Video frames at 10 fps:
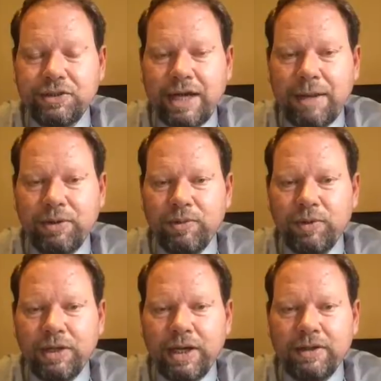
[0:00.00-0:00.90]
so happened to
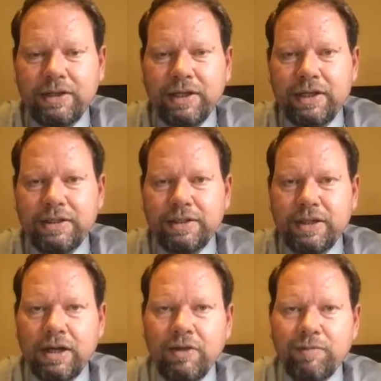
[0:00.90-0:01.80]
work out that
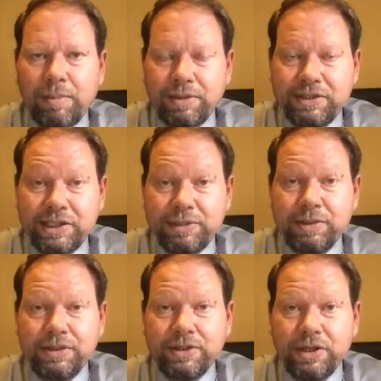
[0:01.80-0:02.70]
all of my
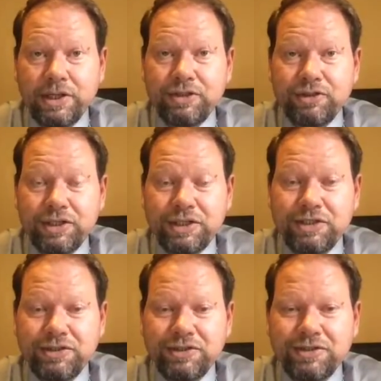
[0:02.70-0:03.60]
participants are history
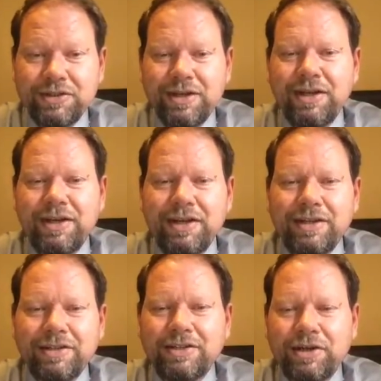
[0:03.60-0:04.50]
teachers.
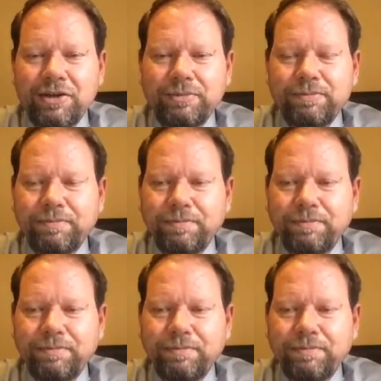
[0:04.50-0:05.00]
So